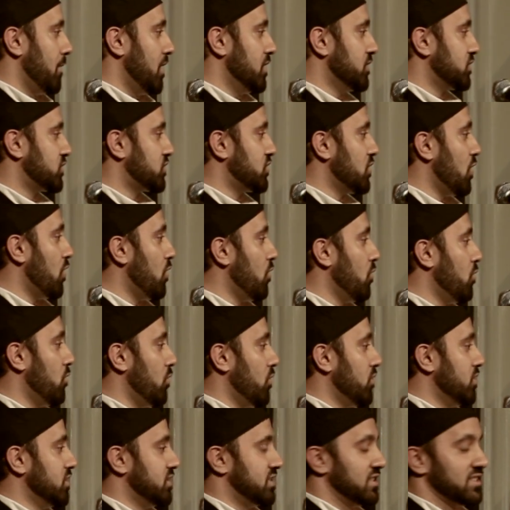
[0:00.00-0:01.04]
And
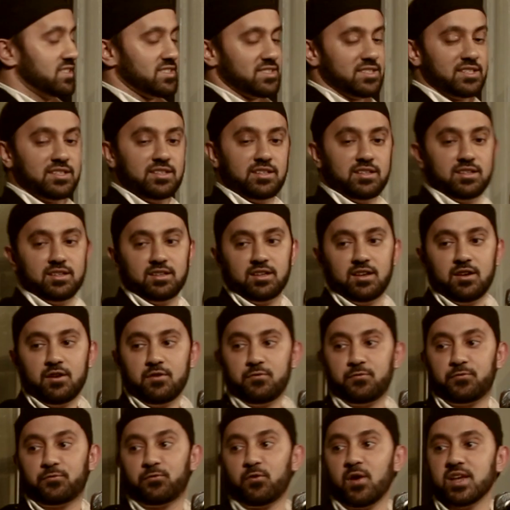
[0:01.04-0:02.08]
so, just in a
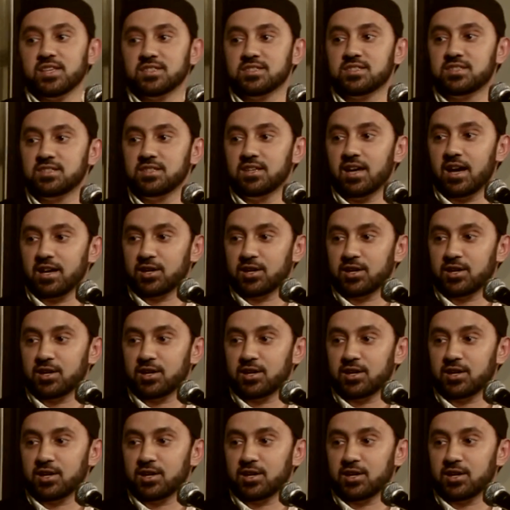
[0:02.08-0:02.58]
frenzy,